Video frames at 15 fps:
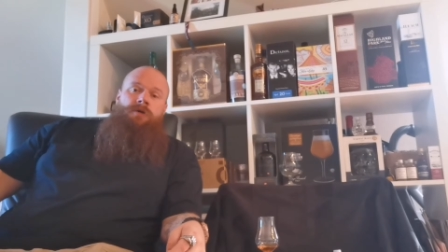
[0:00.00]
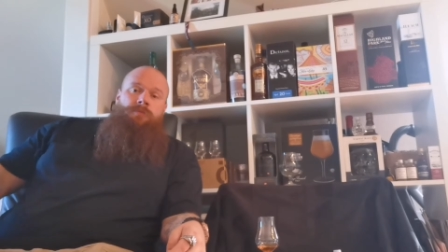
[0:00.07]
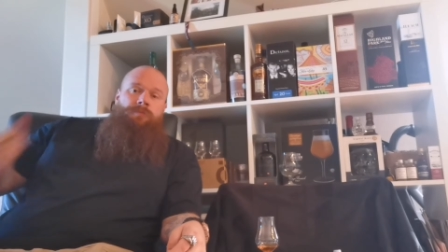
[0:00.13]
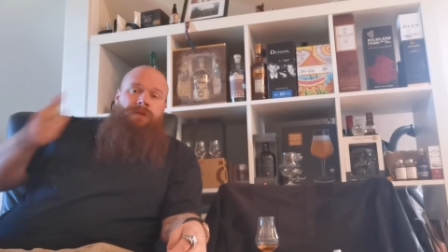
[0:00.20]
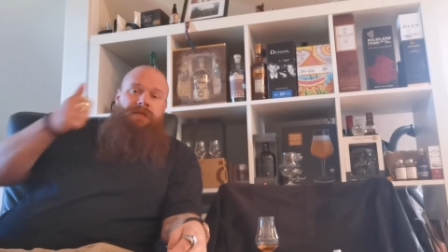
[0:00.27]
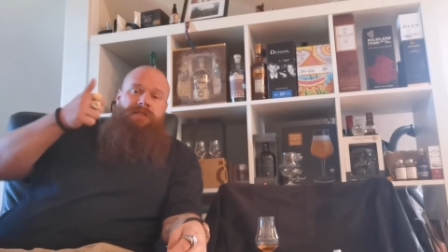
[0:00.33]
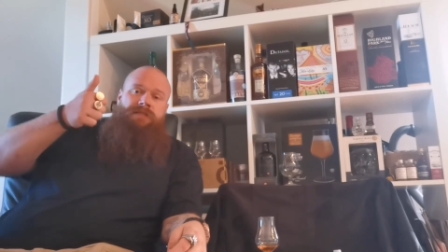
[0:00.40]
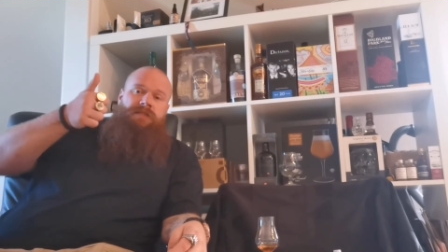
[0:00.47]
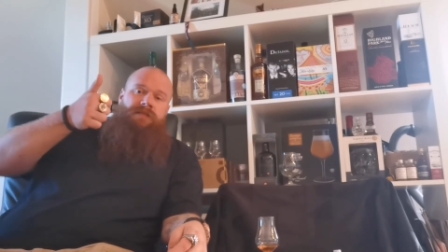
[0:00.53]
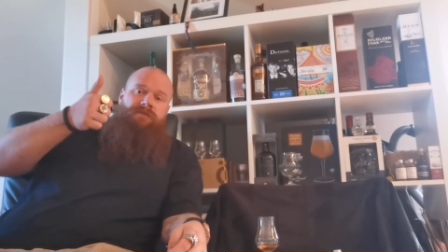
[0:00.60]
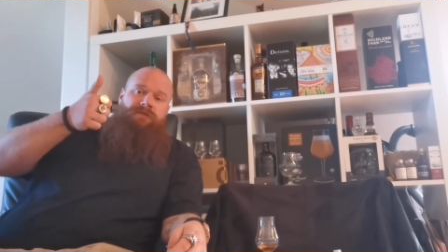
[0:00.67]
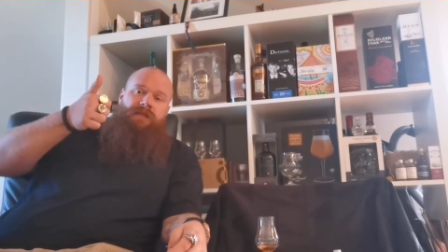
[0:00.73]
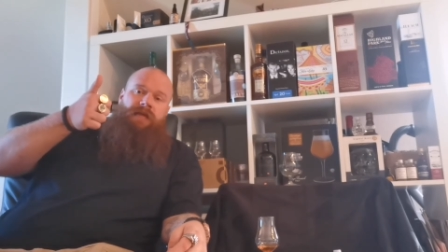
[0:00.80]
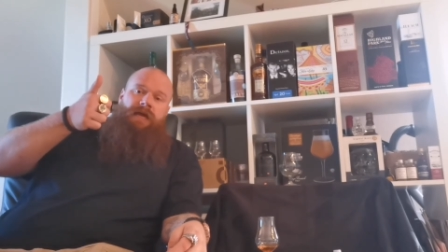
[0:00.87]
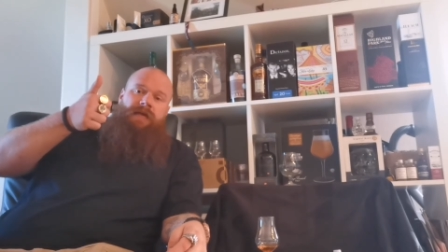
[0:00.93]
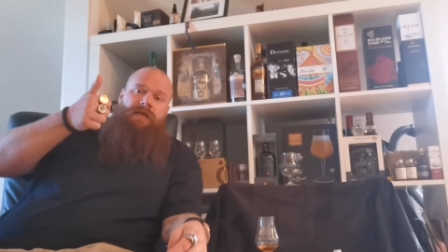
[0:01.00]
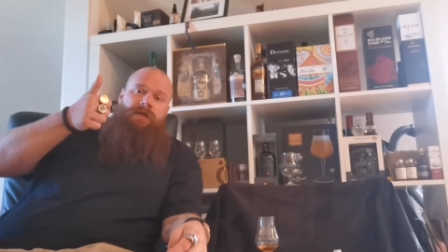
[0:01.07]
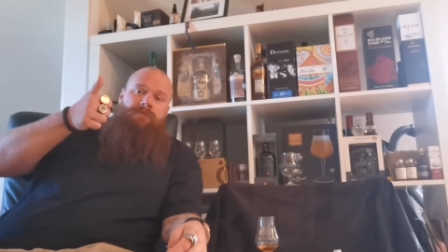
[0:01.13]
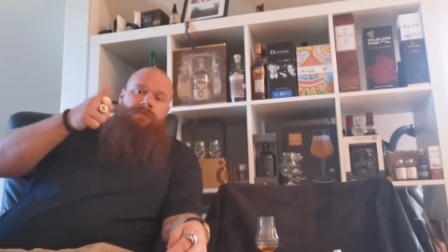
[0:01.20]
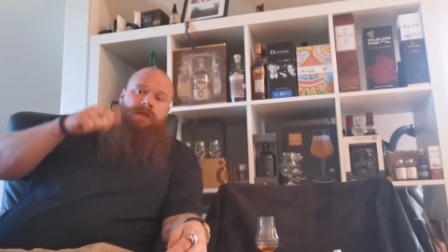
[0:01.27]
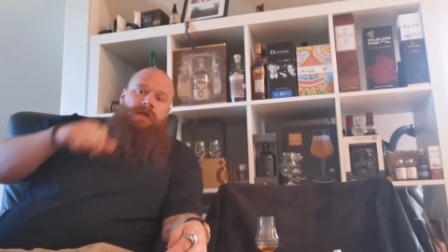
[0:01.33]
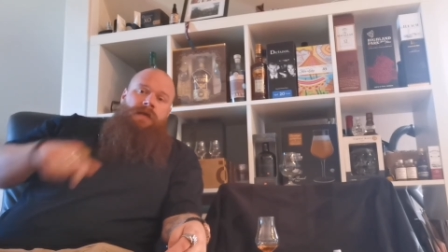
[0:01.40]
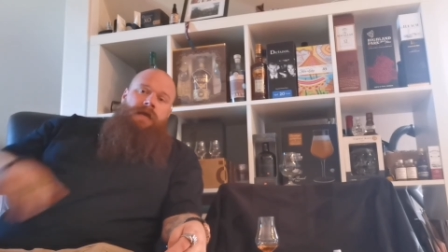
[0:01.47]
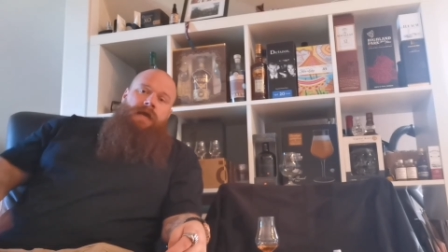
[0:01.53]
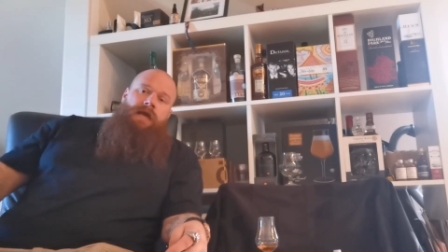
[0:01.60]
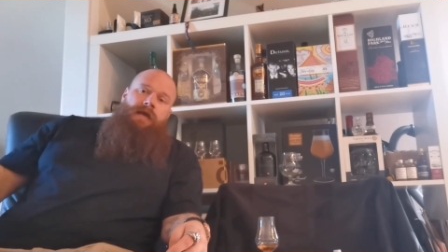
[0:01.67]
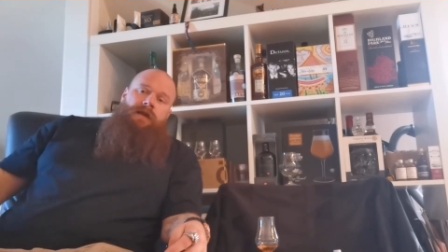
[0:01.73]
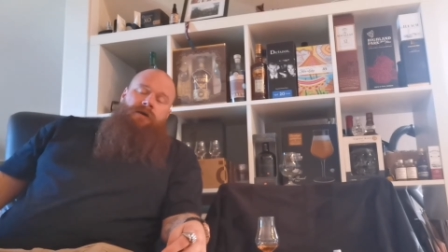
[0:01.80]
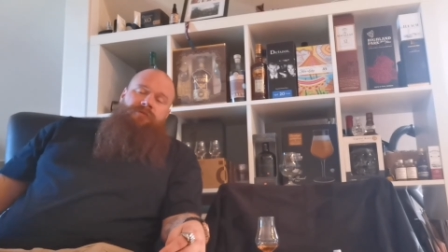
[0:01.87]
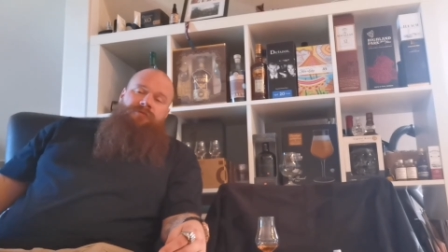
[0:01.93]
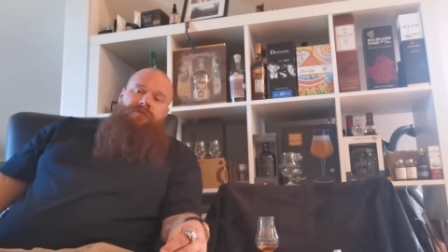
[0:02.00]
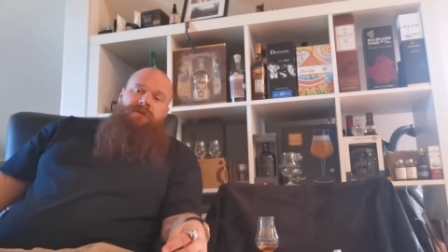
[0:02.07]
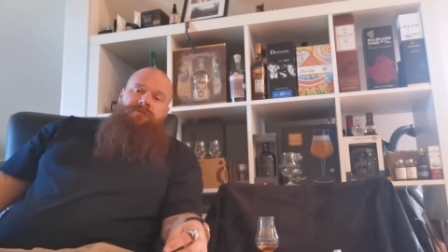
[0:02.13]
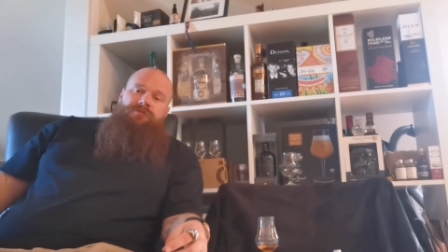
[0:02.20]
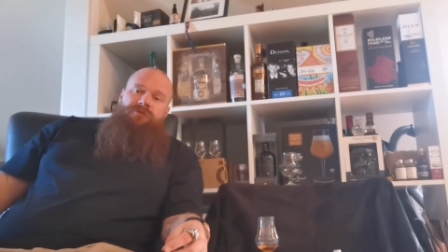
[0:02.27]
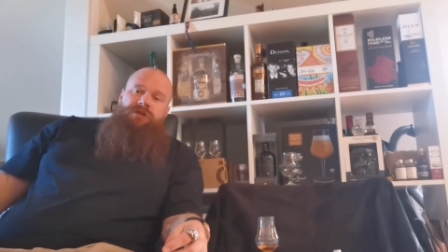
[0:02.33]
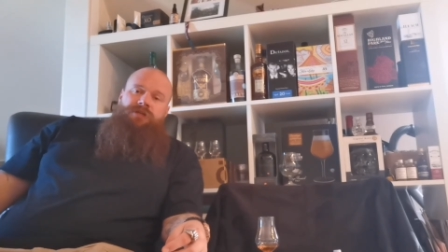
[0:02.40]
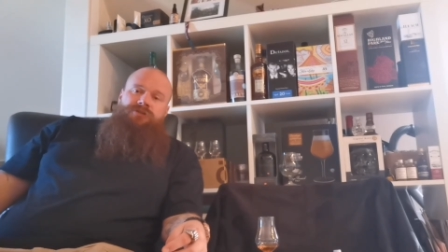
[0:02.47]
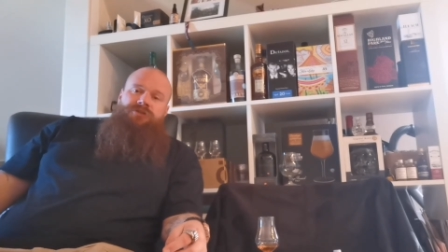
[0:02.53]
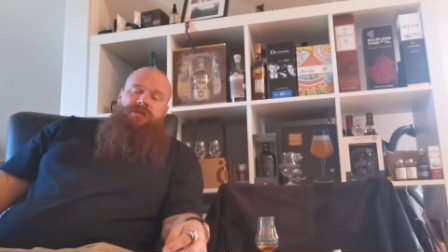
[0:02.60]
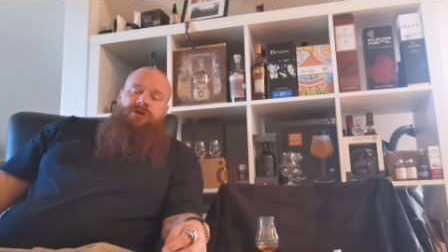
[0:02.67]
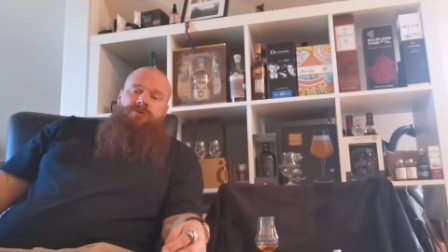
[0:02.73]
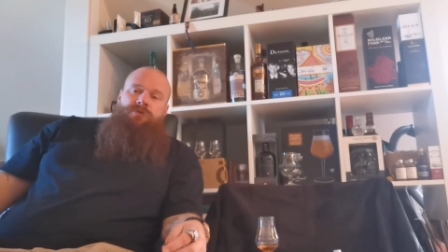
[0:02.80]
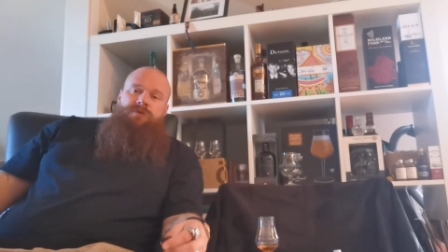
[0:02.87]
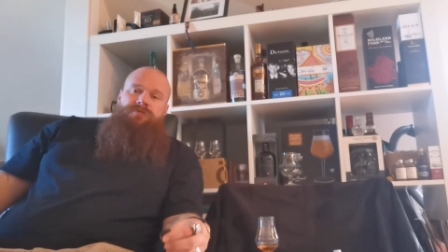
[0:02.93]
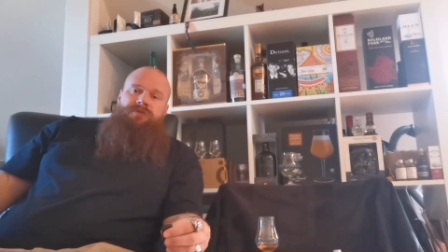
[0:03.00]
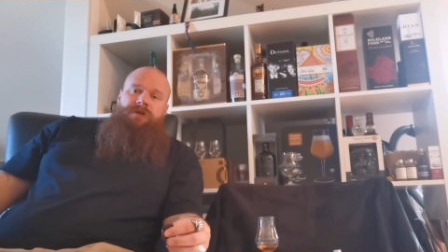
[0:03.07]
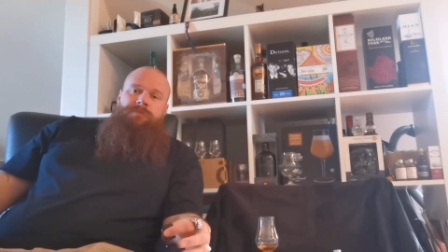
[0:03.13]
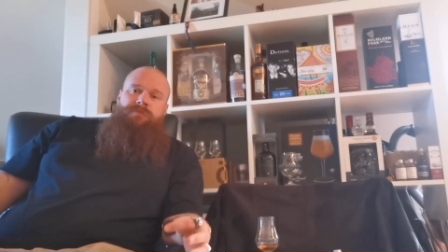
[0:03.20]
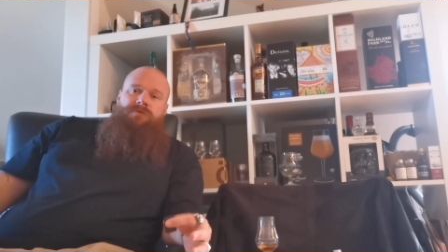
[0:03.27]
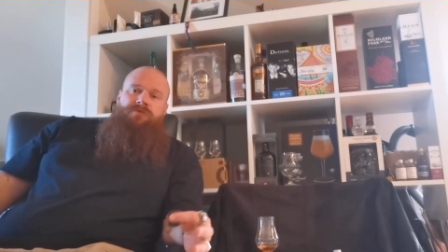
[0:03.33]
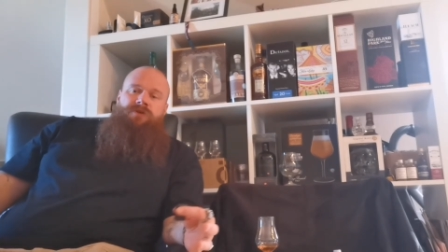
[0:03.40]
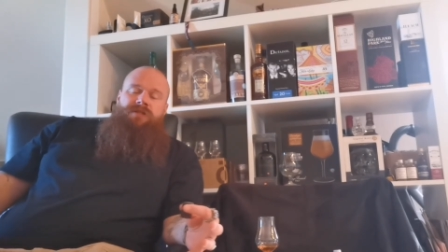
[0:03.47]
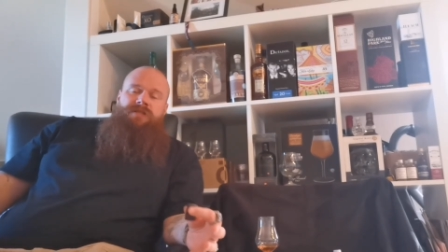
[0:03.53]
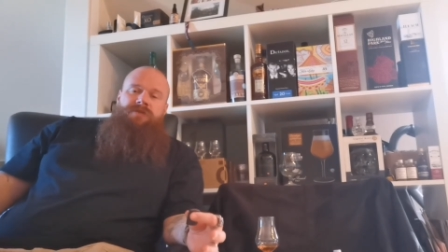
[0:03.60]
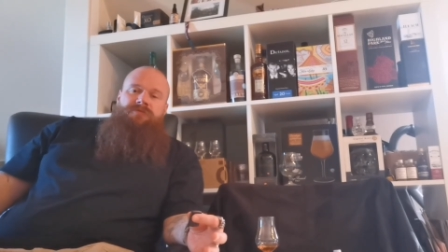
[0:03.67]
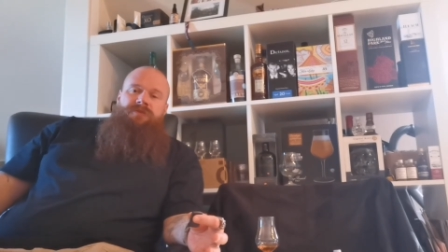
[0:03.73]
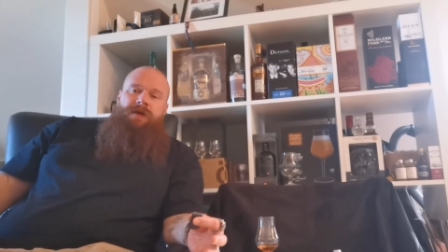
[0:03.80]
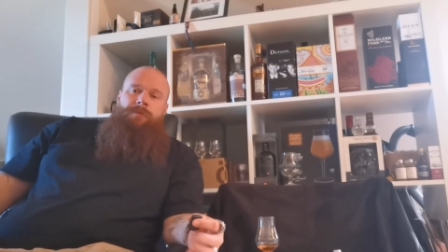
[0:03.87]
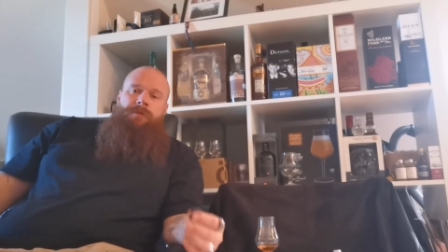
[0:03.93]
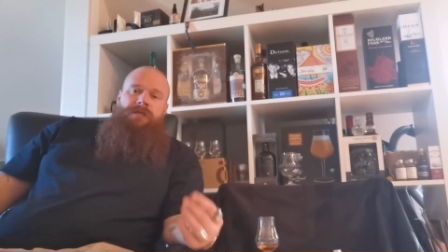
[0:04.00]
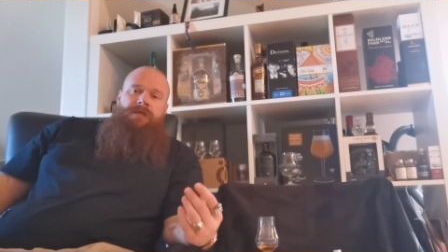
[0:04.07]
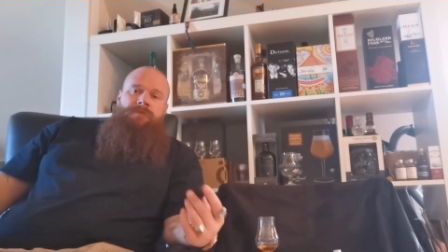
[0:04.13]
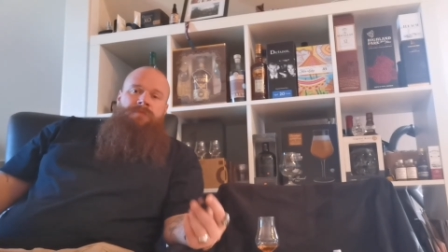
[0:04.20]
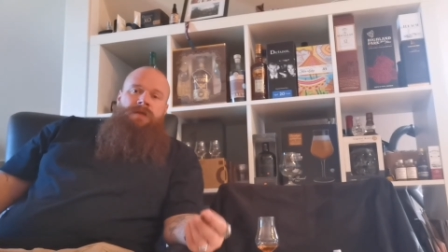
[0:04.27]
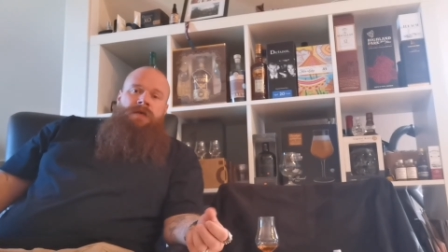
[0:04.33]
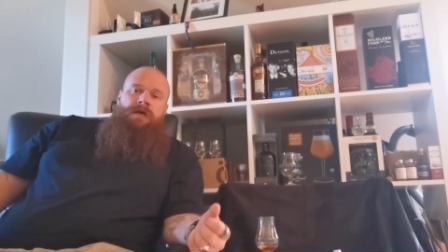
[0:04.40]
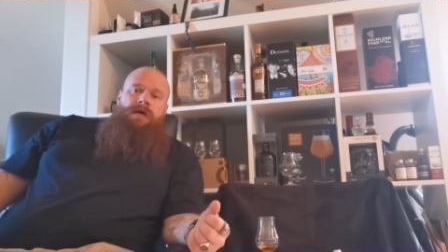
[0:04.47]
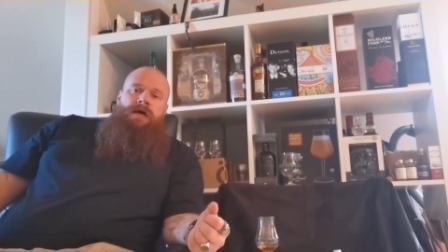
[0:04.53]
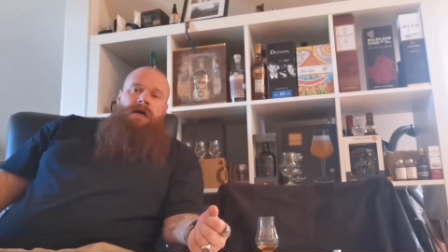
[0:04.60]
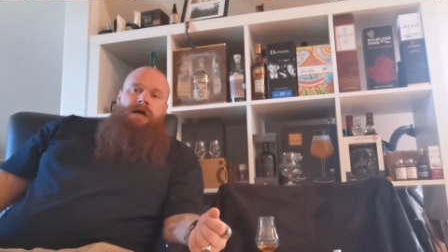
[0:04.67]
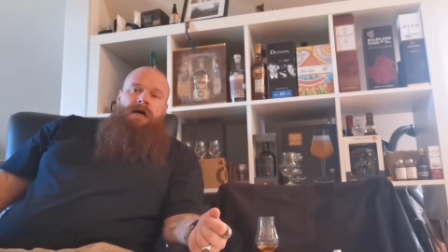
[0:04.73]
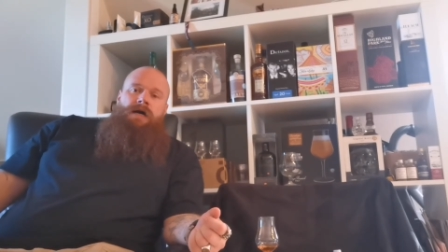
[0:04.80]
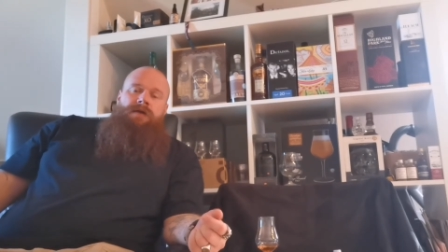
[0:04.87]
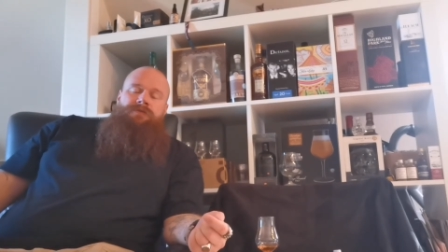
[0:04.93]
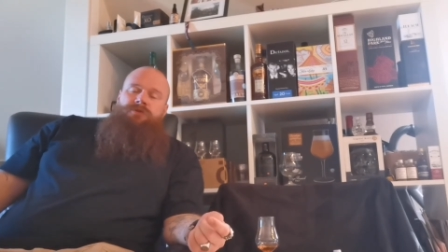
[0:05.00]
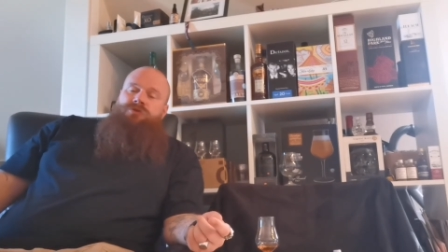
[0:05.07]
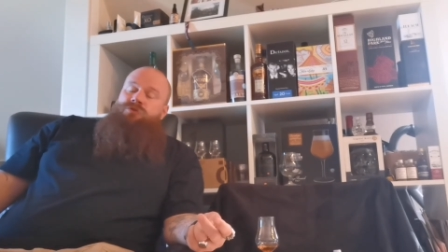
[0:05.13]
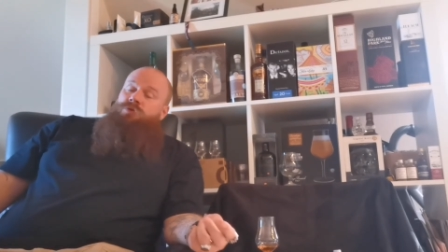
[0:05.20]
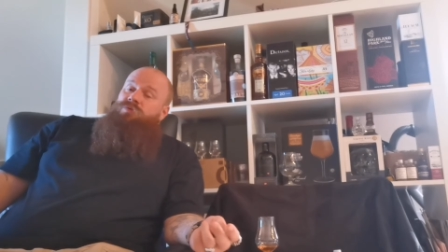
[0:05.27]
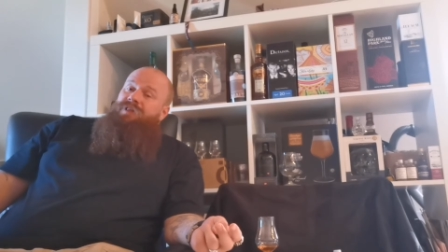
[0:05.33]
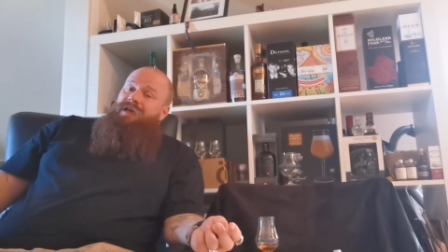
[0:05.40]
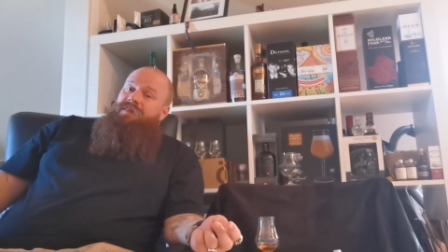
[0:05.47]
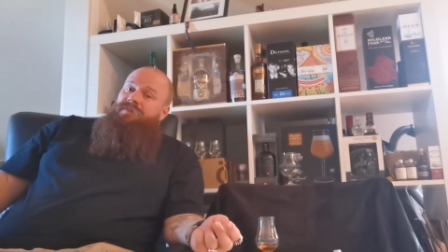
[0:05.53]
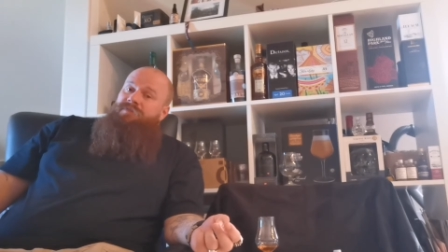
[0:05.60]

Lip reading: please leave a like, and feel free to share it with friends and family. If you don't like the